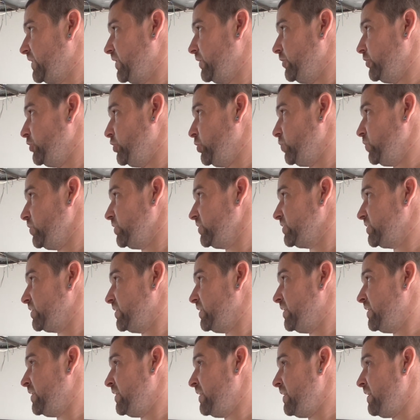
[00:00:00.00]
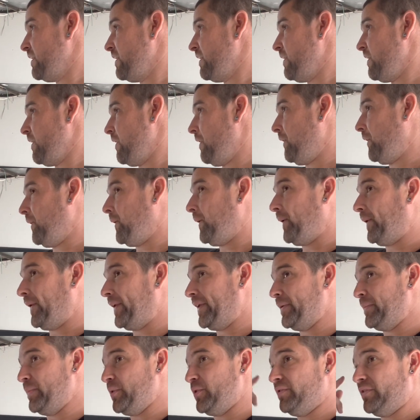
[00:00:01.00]
doors,
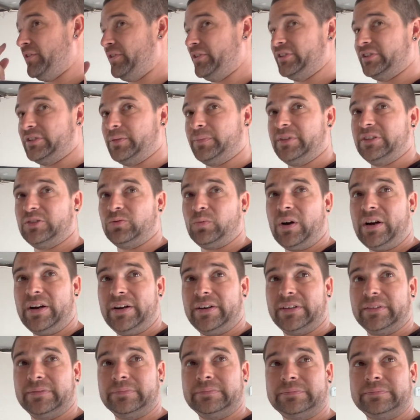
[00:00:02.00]
and then move on to some of this wiring.